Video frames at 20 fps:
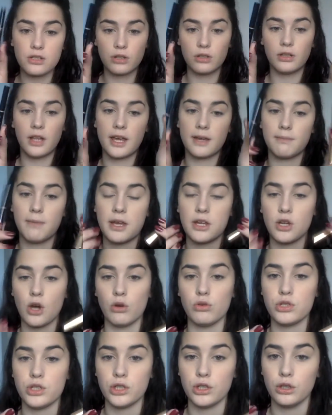are like my
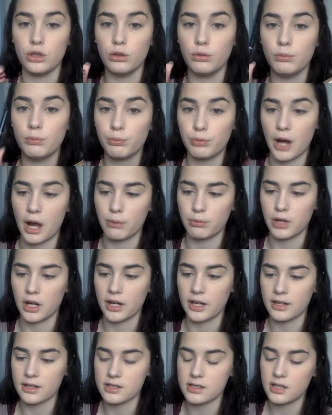go-to brow
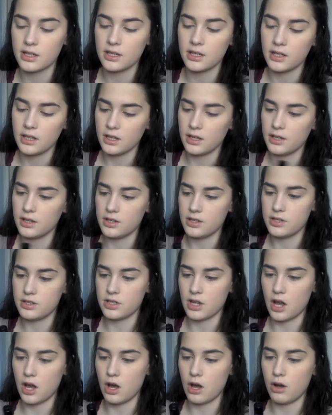products.
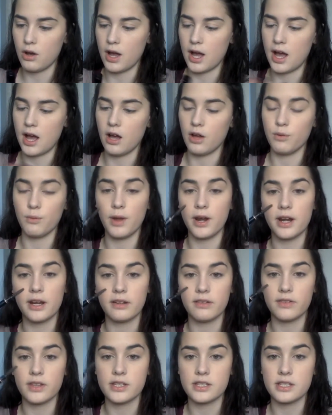So on one
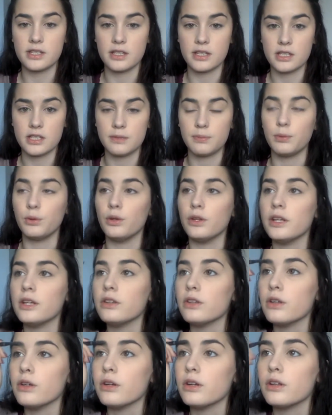end of this is a
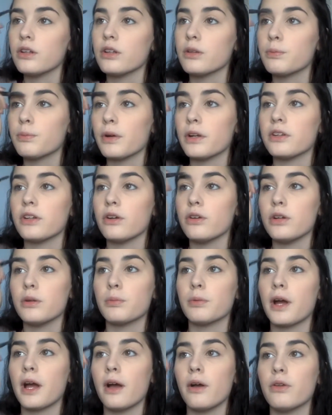spoolie, so you can just brush out
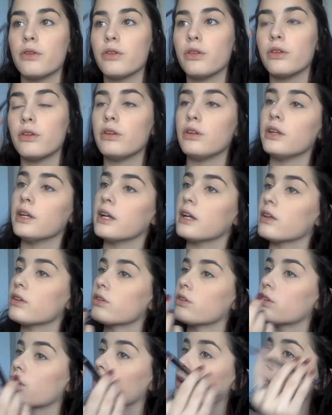your brows to get
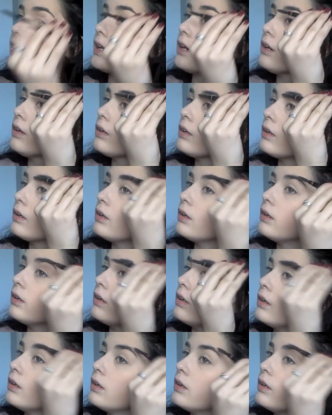started.
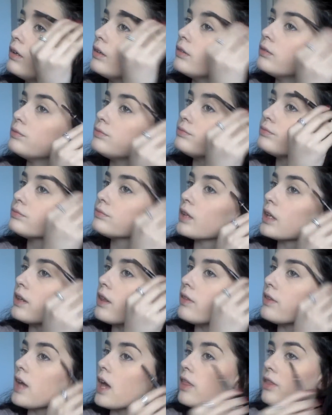
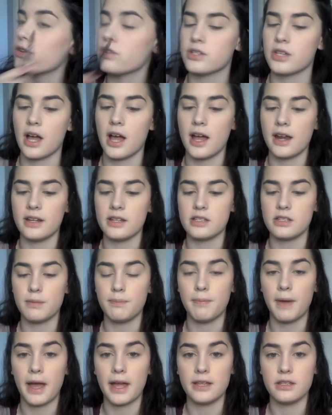And then the other side is the
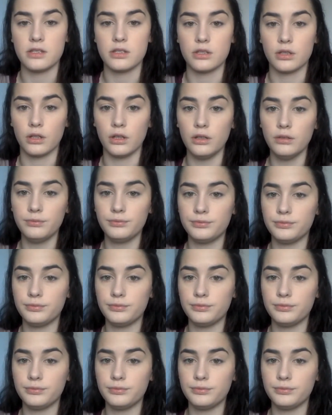pencil,